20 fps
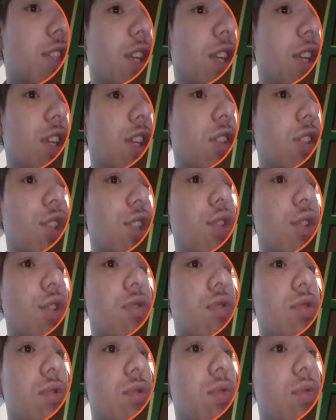you,
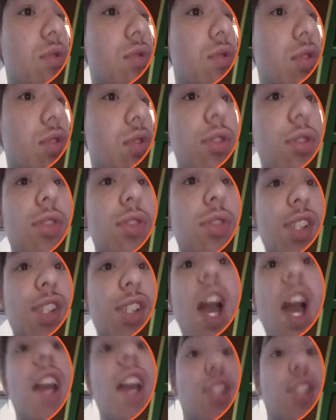you say
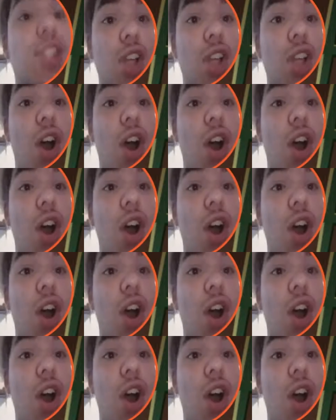so?